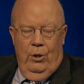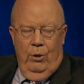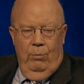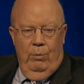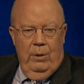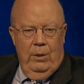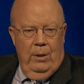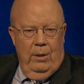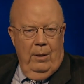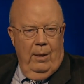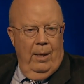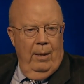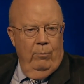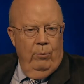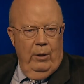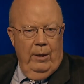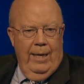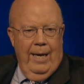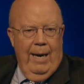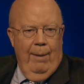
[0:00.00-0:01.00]
It was a time
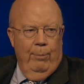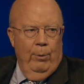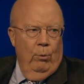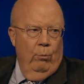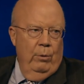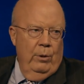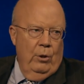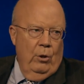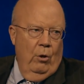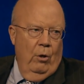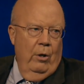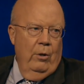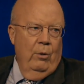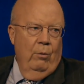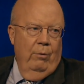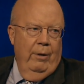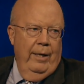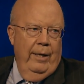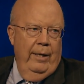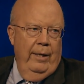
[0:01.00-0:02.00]
when capital was hard to
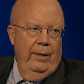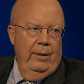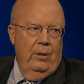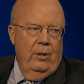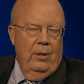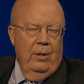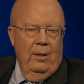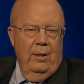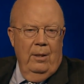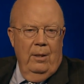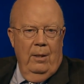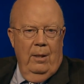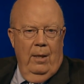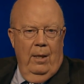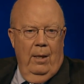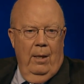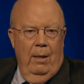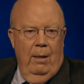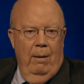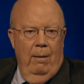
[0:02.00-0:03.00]
raise.
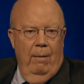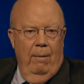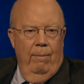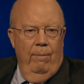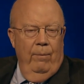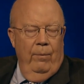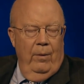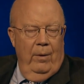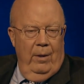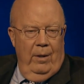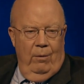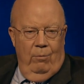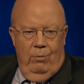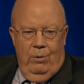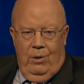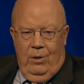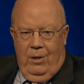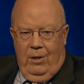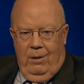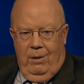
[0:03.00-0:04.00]
Uh, it was.